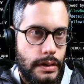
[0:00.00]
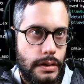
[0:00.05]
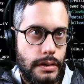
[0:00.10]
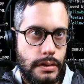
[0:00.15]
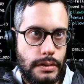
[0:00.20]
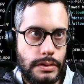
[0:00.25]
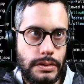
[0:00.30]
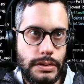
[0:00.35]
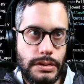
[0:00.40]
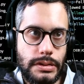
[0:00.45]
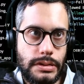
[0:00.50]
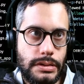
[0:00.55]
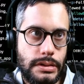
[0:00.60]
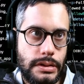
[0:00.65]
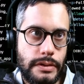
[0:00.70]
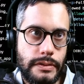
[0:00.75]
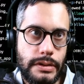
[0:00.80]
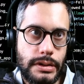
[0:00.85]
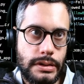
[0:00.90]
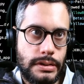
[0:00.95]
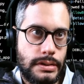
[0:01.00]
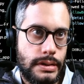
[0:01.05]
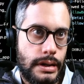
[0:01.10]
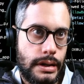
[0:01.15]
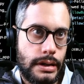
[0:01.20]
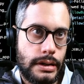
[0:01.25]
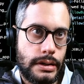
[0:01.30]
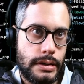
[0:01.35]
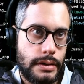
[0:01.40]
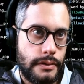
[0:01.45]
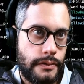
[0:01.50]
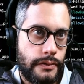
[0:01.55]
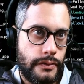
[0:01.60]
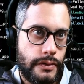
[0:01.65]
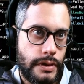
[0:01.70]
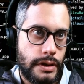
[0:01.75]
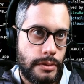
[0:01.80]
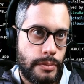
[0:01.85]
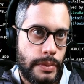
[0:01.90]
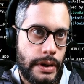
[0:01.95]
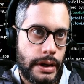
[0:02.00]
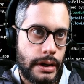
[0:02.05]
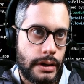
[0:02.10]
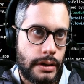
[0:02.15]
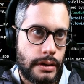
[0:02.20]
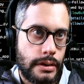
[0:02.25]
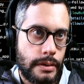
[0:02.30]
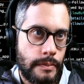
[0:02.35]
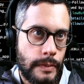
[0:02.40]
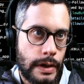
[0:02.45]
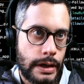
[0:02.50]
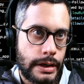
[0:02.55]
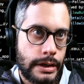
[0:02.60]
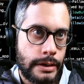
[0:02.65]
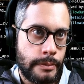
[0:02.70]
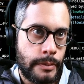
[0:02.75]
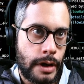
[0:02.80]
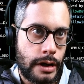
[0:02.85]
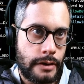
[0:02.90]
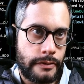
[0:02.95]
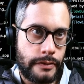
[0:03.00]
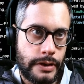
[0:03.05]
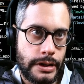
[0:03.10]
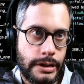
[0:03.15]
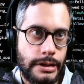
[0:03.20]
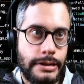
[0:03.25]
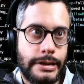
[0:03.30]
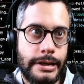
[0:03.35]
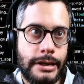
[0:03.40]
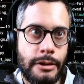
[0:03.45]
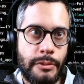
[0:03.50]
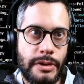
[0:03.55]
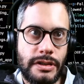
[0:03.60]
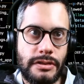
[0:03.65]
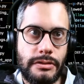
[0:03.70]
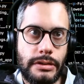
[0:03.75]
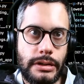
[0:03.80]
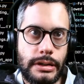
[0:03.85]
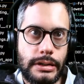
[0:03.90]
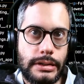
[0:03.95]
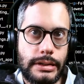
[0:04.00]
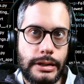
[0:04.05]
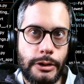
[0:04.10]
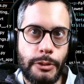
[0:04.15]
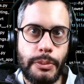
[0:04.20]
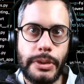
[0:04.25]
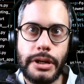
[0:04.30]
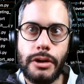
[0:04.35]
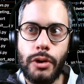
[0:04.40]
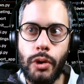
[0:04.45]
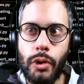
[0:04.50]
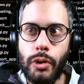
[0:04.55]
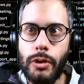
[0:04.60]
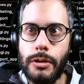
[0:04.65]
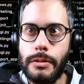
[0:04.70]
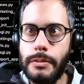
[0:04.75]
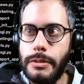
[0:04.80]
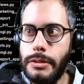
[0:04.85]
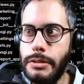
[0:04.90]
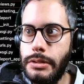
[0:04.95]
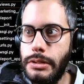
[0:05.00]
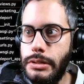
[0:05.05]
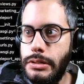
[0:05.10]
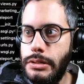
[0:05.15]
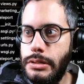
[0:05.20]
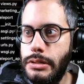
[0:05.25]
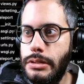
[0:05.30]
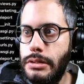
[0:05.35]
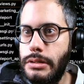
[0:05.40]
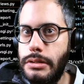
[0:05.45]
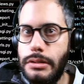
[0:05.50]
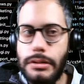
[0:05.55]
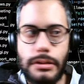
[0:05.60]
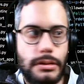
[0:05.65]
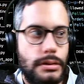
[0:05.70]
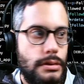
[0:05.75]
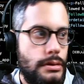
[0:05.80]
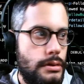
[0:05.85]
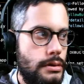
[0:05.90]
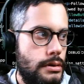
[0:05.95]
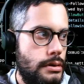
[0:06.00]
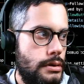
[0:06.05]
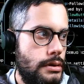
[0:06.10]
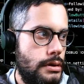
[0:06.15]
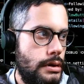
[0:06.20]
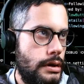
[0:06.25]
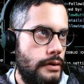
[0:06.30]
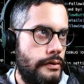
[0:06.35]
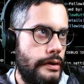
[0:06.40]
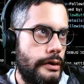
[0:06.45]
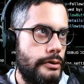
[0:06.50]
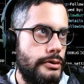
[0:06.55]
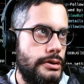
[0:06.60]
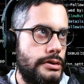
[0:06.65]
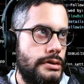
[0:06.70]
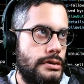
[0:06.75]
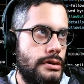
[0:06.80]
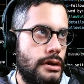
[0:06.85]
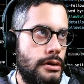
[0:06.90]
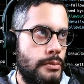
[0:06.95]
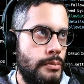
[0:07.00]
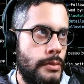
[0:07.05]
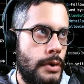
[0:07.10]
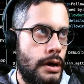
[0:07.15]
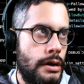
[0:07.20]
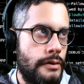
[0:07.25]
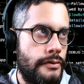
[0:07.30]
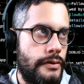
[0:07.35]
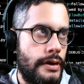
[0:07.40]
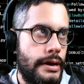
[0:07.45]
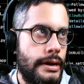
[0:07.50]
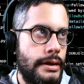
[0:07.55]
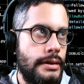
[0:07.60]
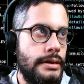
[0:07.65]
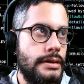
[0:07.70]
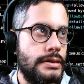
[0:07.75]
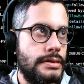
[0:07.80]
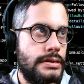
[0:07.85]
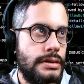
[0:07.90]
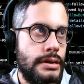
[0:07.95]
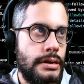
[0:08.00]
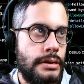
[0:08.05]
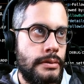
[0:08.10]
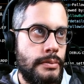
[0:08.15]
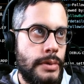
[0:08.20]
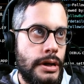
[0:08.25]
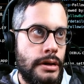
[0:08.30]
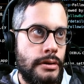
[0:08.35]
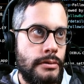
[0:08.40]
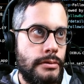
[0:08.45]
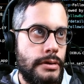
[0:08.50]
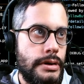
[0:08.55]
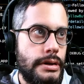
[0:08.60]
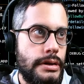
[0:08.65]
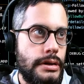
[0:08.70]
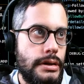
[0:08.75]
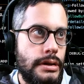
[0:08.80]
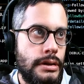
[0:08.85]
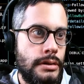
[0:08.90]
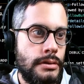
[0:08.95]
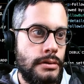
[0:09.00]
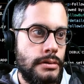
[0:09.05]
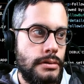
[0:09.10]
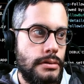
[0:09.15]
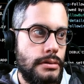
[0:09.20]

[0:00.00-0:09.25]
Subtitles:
Just leave it as that, feedback. I'm not going to modify the database right now. That would be horrible. If I were to start modifying these here, by the way, it'll